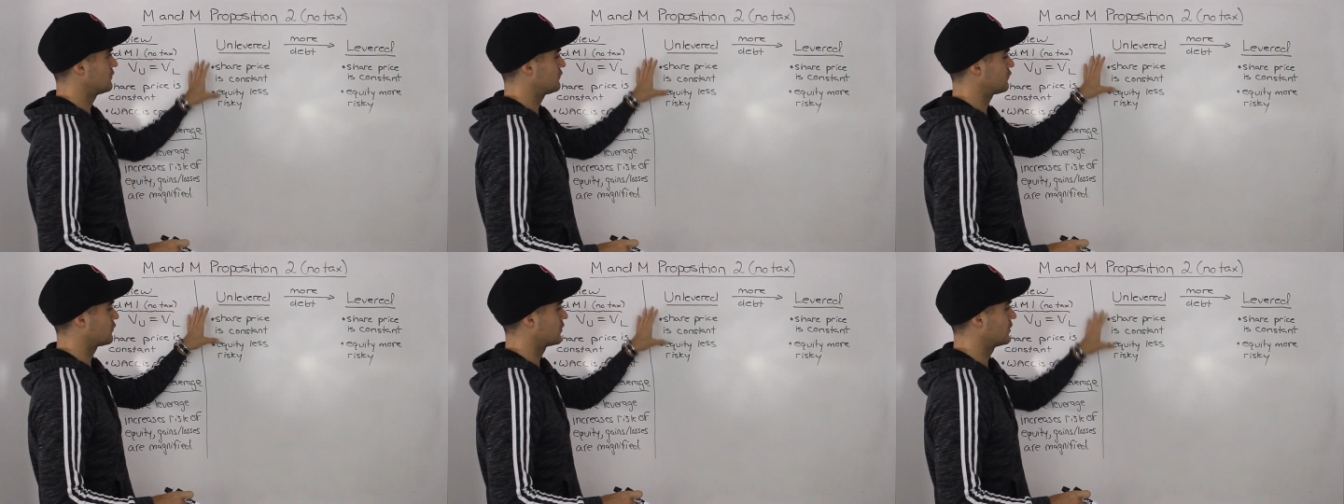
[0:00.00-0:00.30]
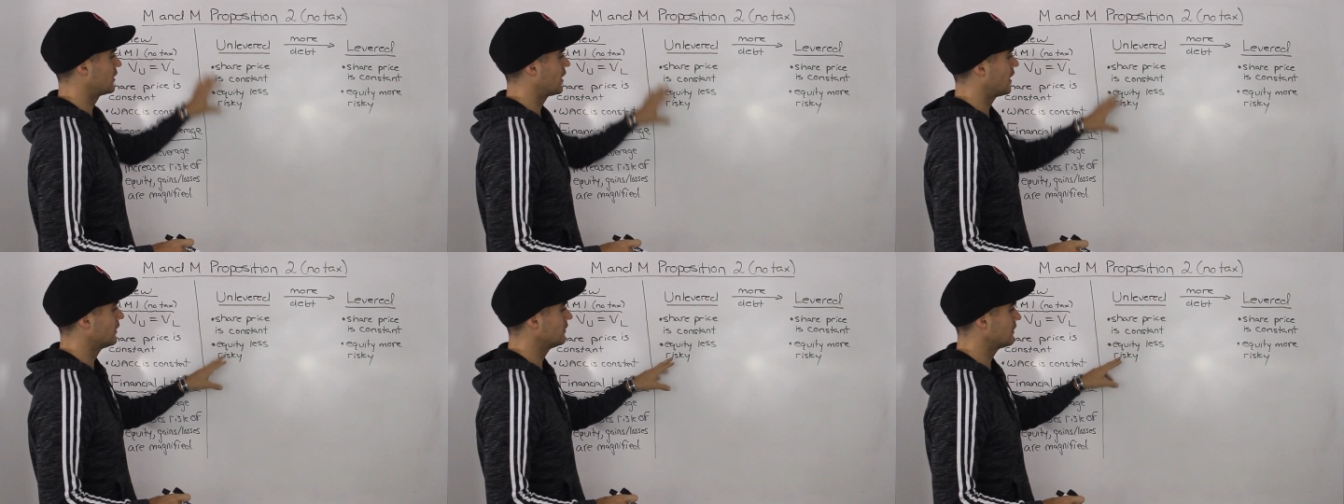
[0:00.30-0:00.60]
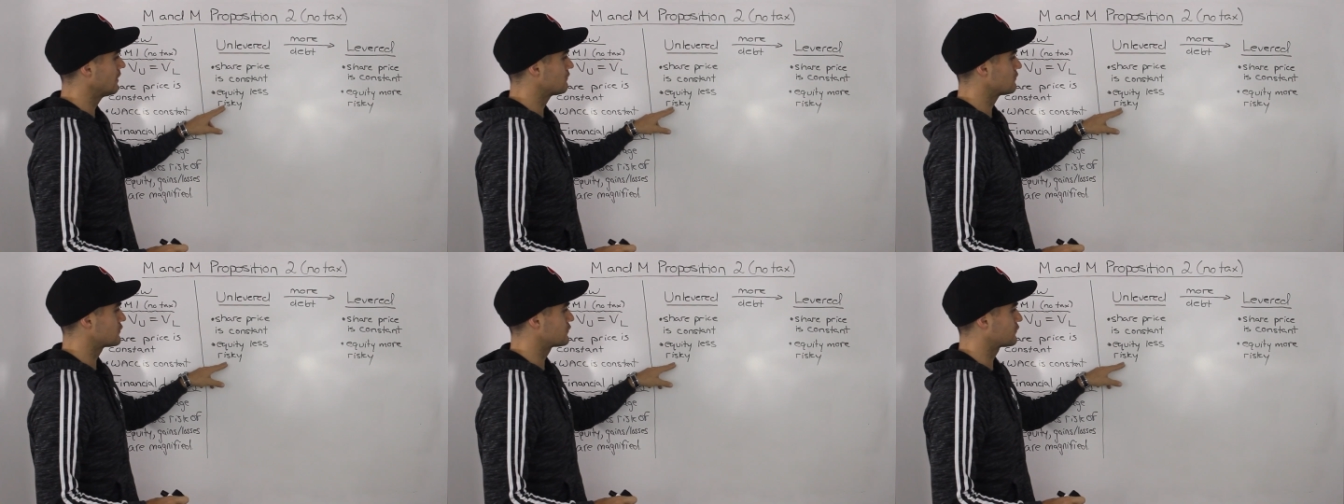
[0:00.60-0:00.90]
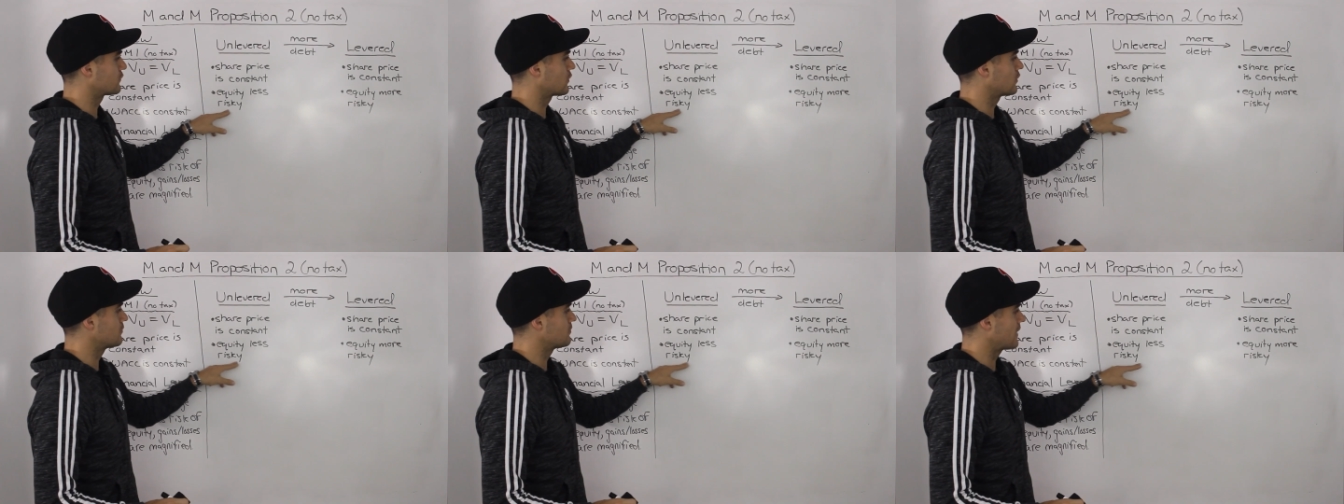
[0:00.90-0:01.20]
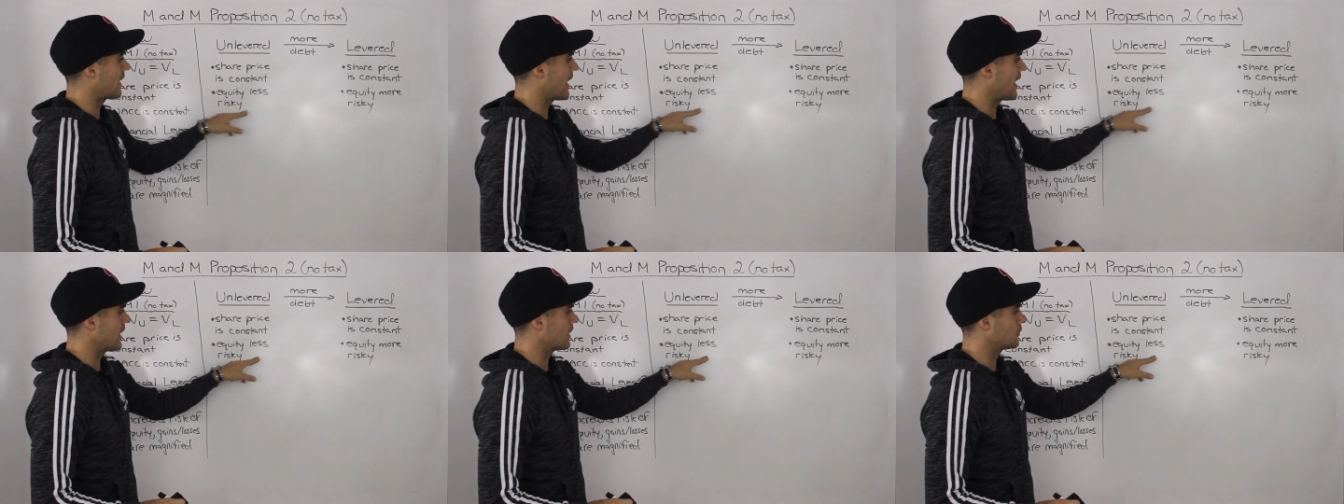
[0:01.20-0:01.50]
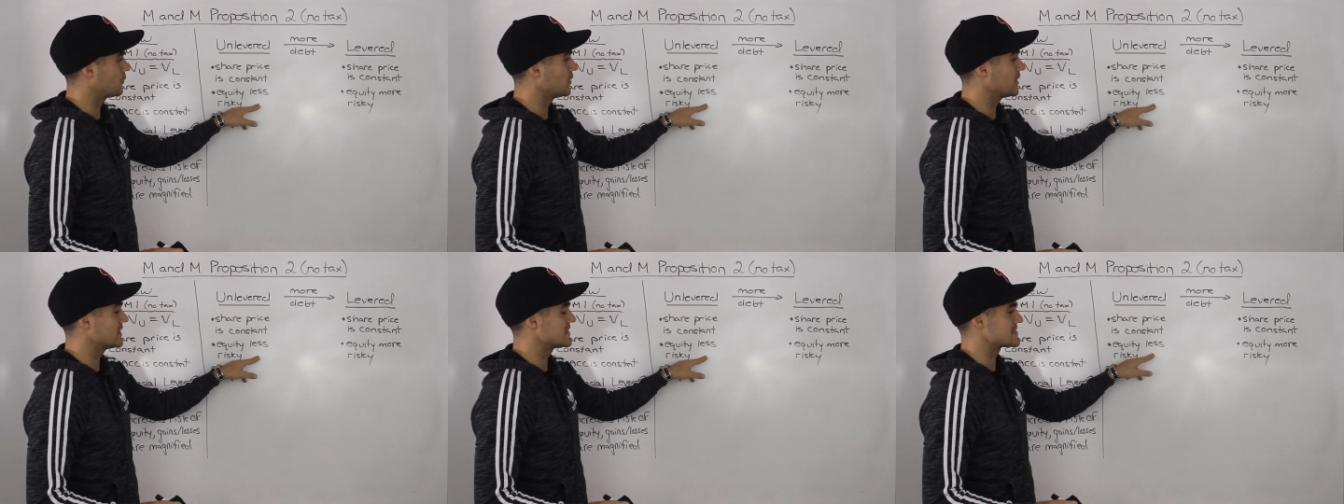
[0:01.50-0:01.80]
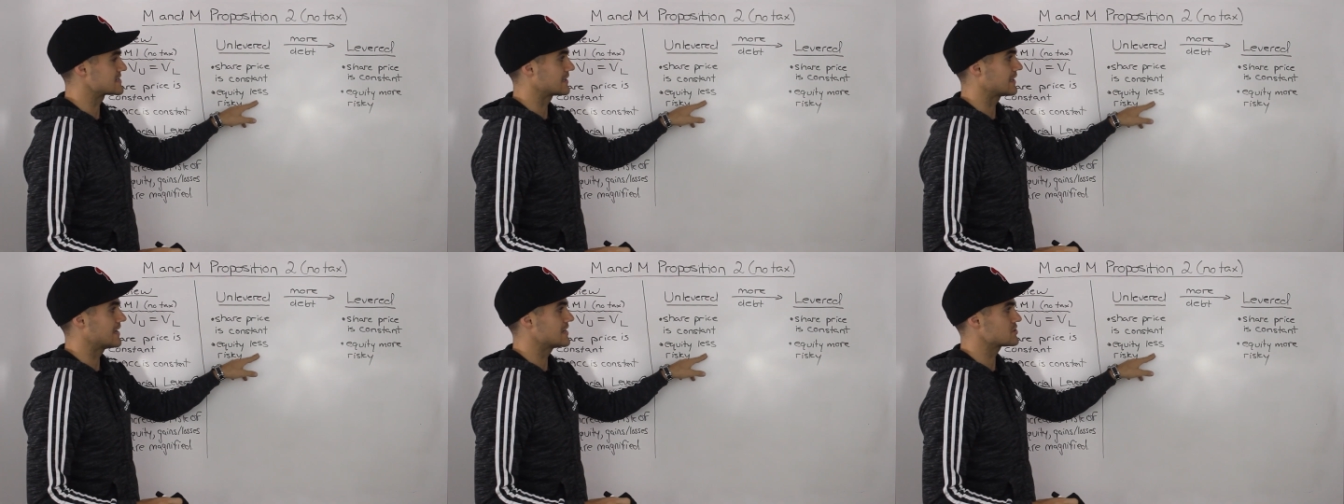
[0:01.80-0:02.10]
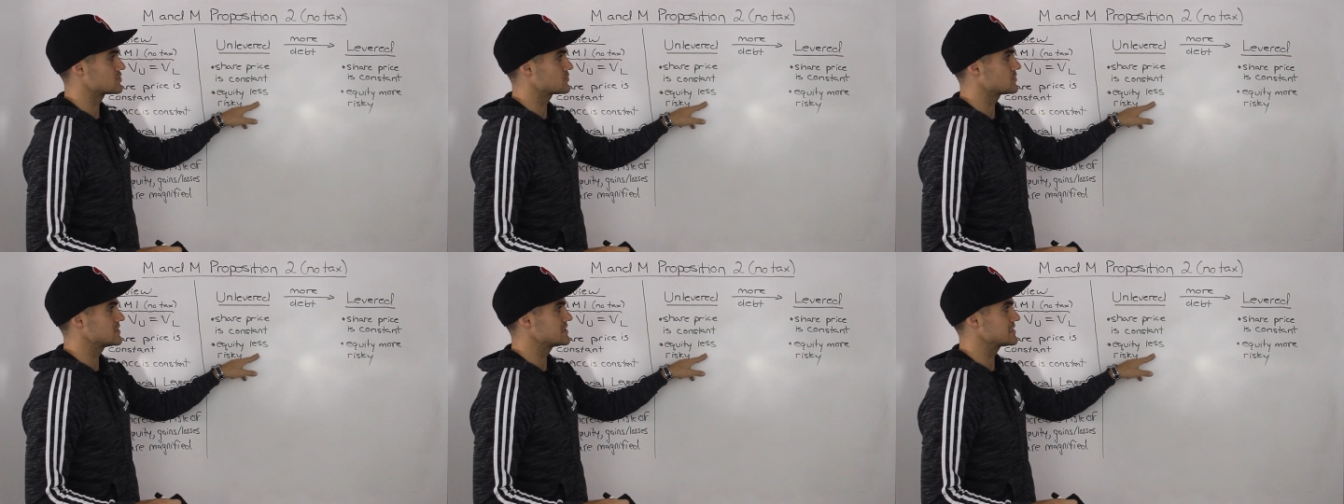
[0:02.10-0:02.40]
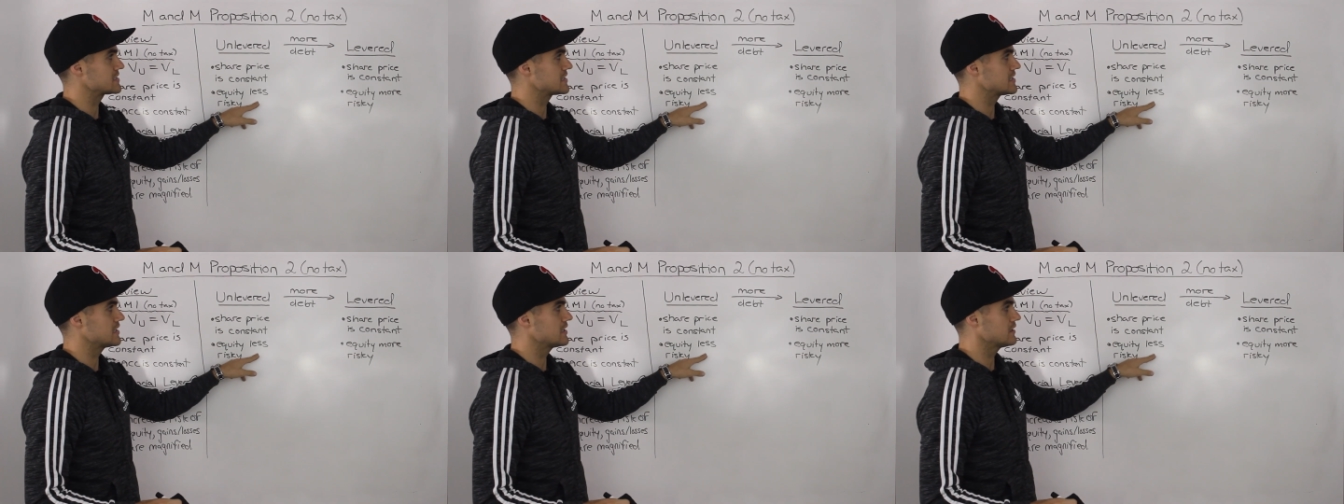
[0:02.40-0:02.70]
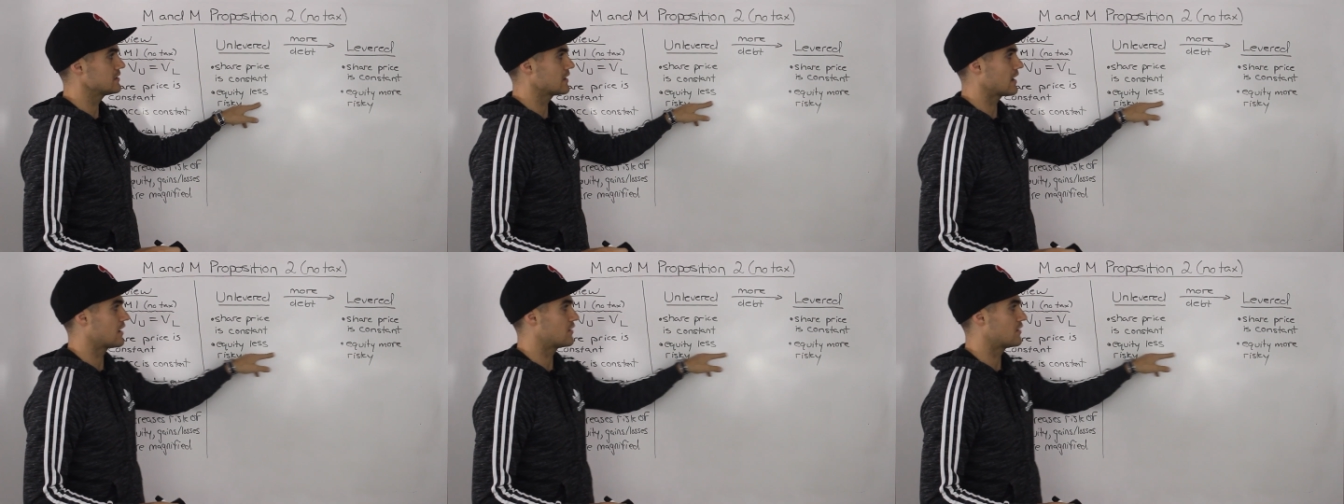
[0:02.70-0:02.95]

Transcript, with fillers: for an unlevered firm, the equity is less risky,